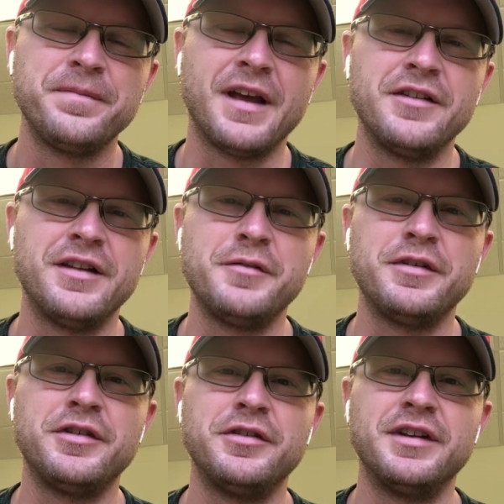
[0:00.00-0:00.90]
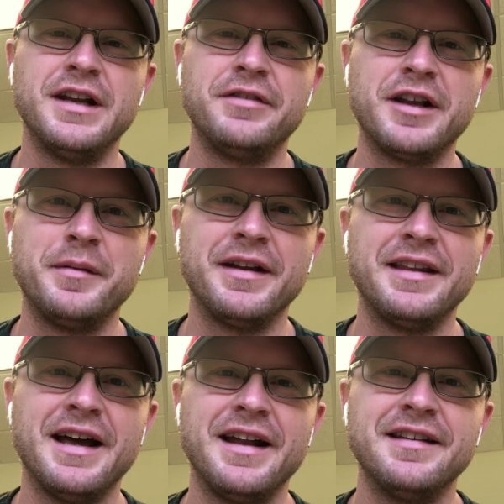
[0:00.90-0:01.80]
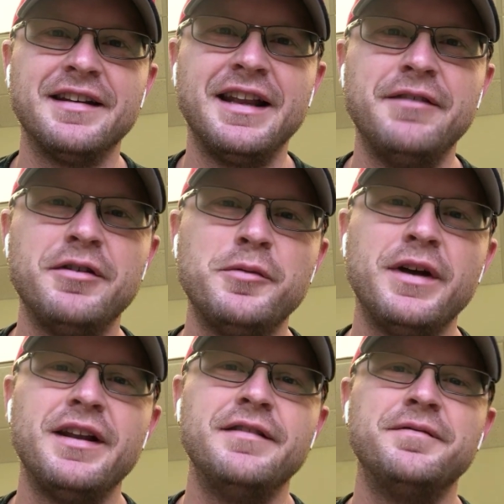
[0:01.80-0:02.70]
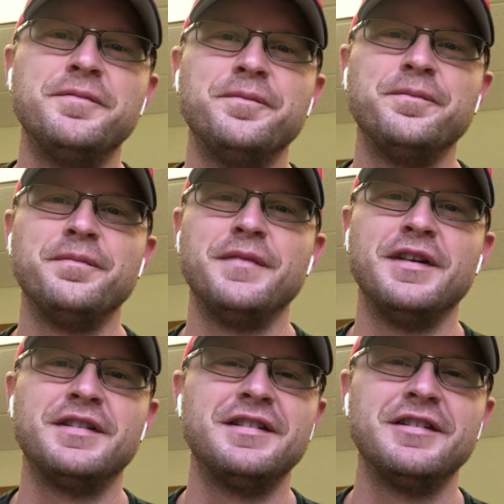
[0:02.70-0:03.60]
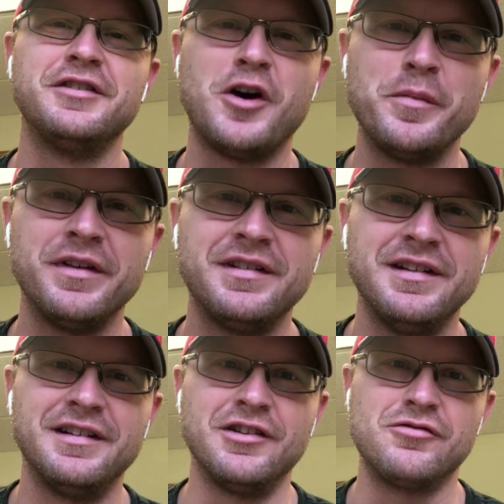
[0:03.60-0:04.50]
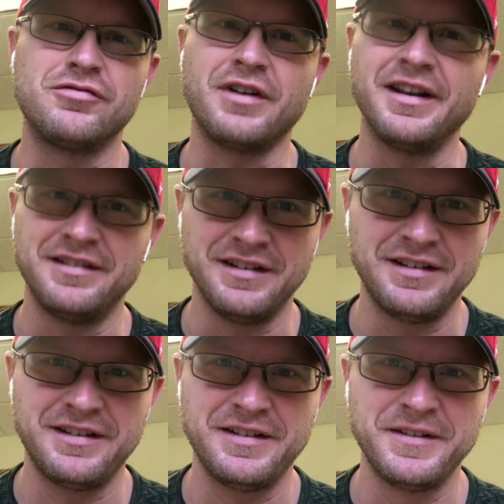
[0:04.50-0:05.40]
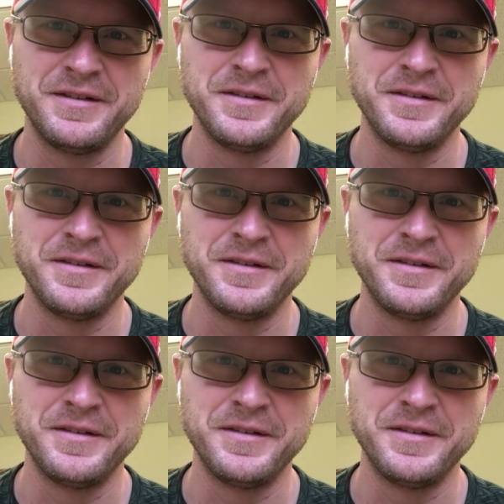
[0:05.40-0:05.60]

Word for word: And I think what's so significant about that is that even when this psalmist is in crisis,